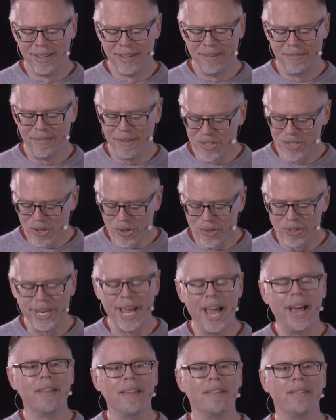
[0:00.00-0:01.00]
Physical
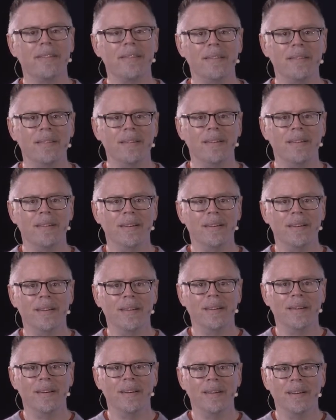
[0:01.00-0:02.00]
death
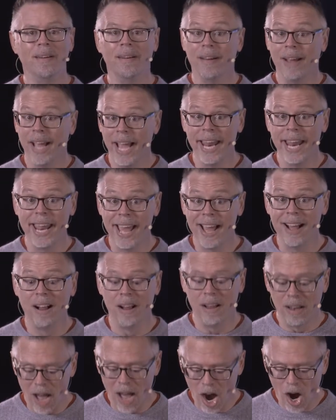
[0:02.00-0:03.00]
and
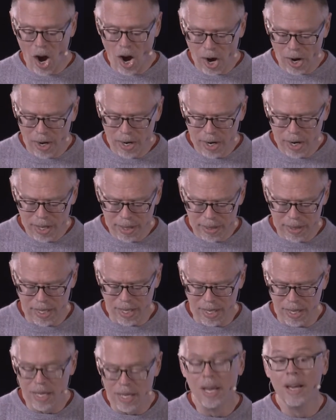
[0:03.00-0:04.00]
hell are
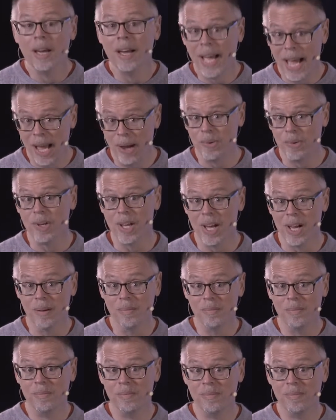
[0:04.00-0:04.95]
the outcome.